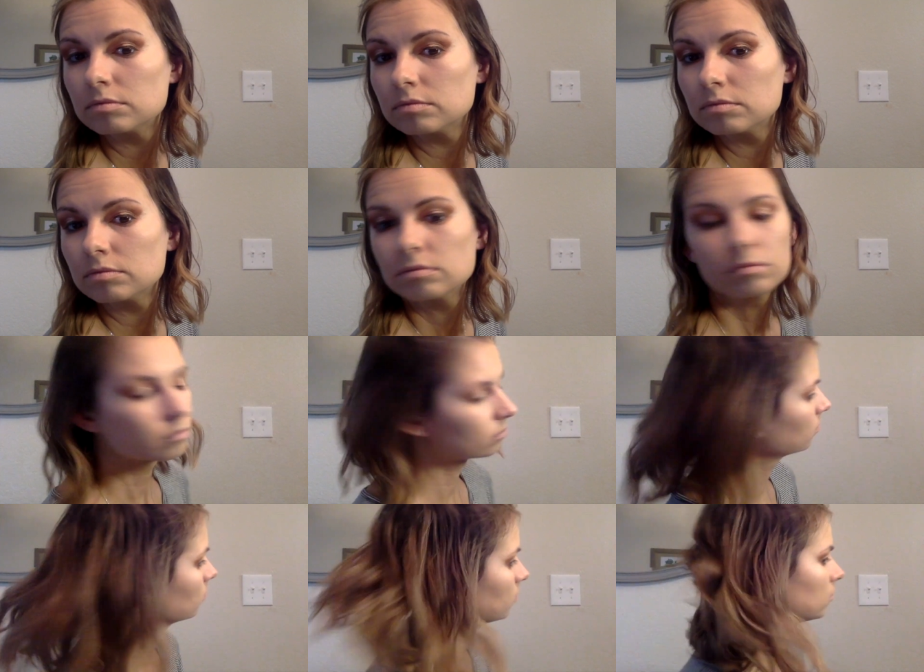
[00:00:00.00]
Um,
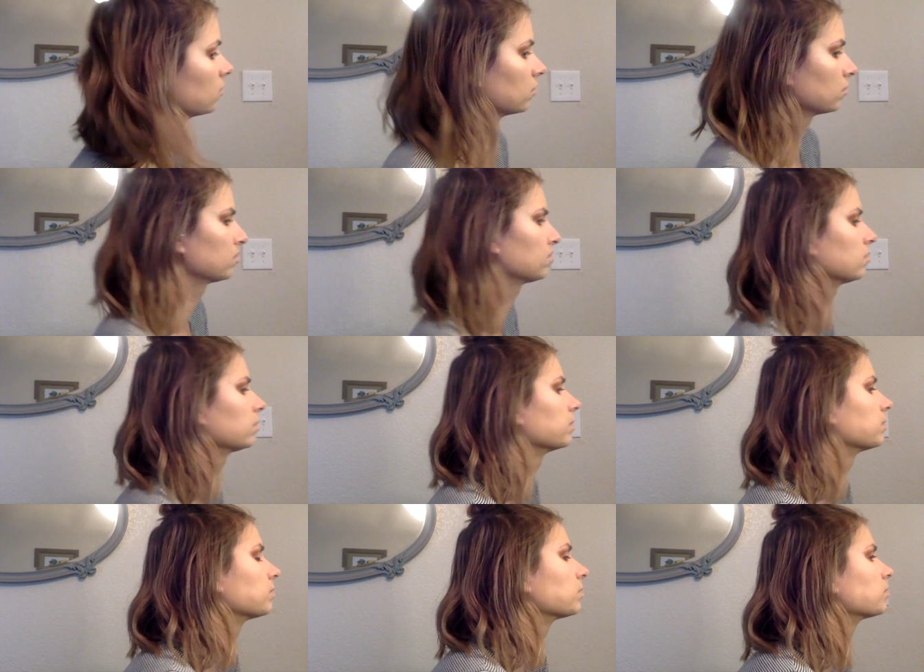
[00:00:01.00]
so
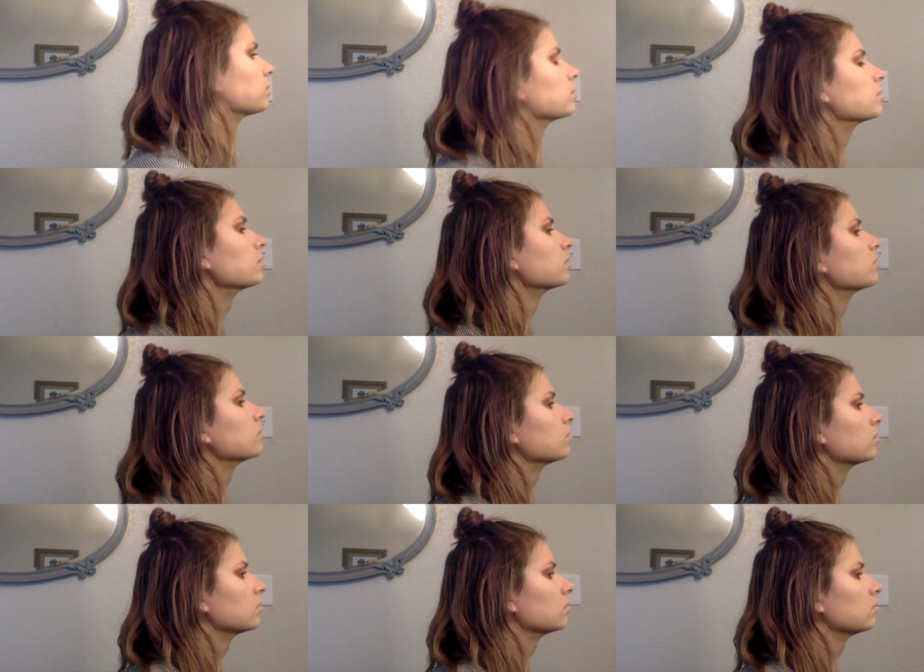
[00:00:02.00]
now we are going to
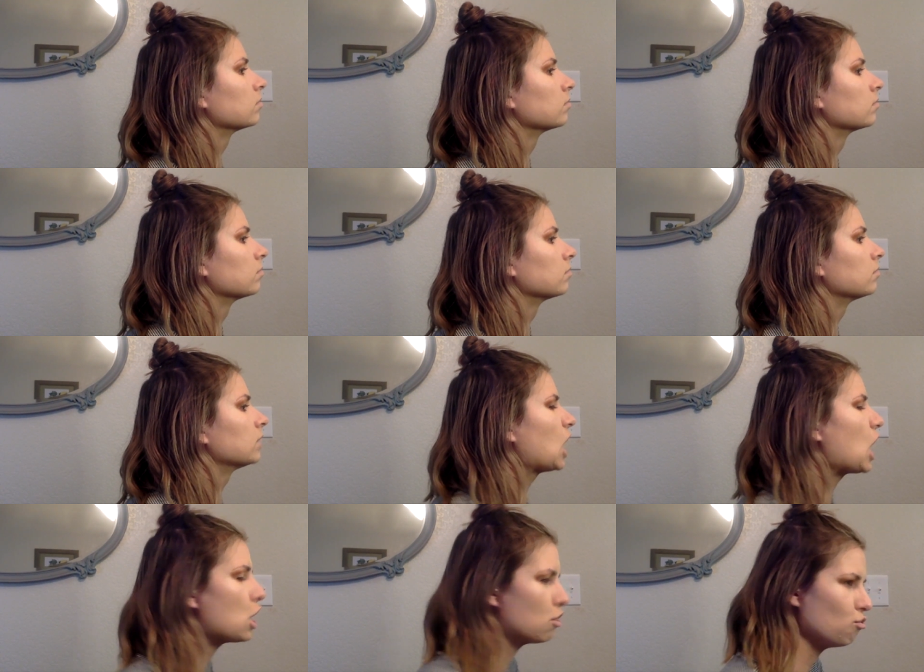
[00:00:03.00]
give dimension to the
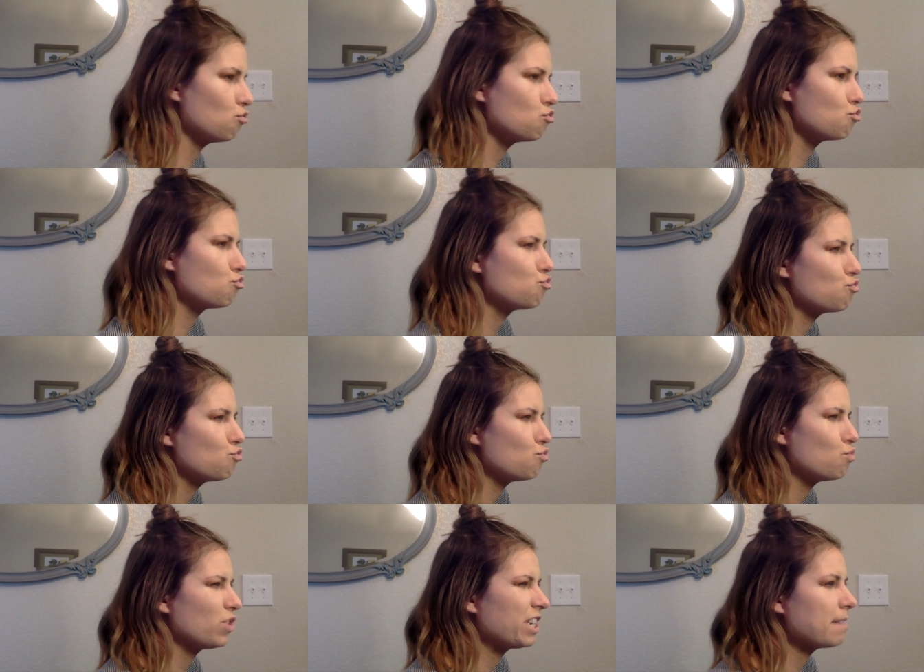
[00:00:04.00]
face.
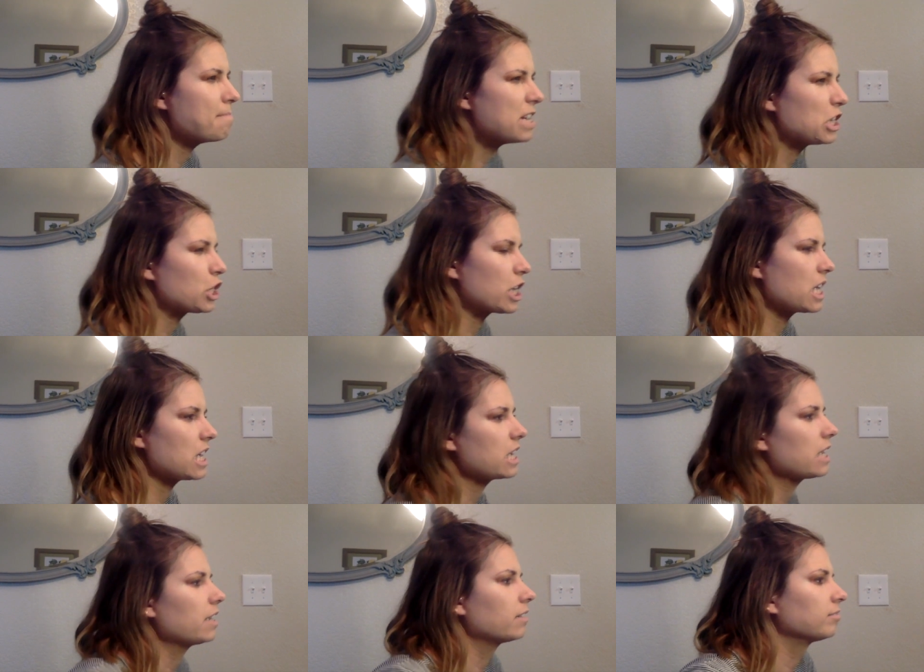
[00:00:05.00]
Ooh, with dimension.
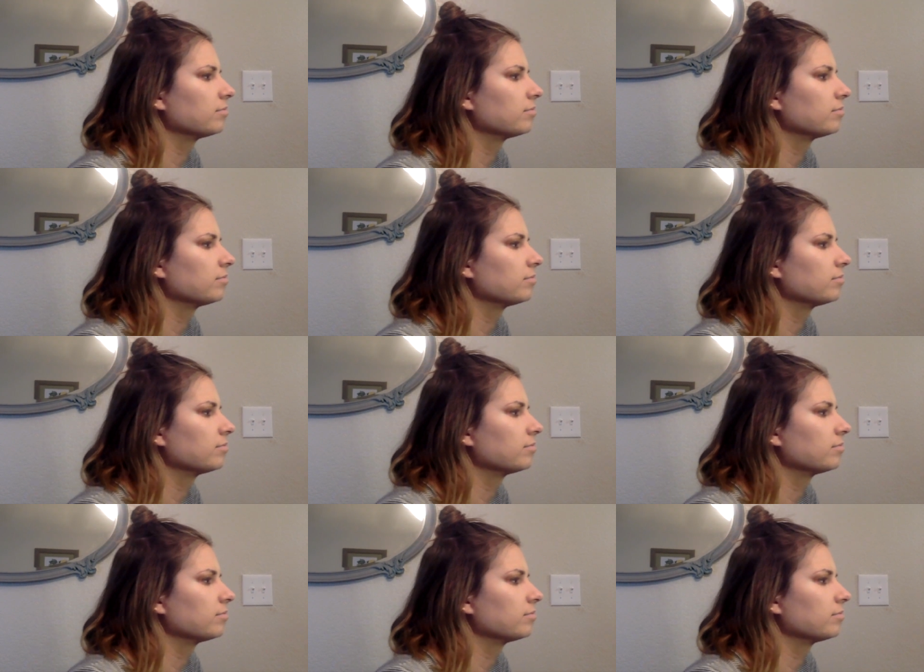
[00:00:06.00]
Some